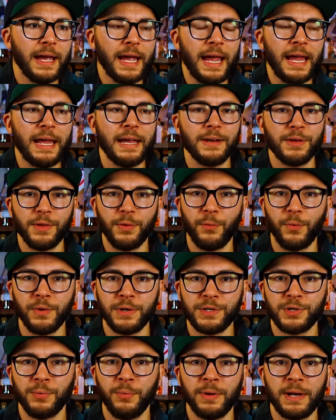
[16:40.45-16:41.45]
and the
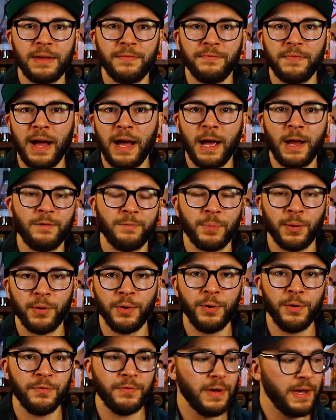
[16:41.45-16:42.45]
125
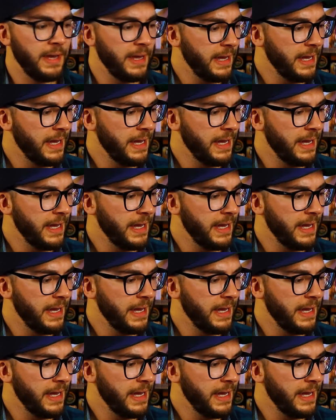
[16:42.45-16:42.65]
proof.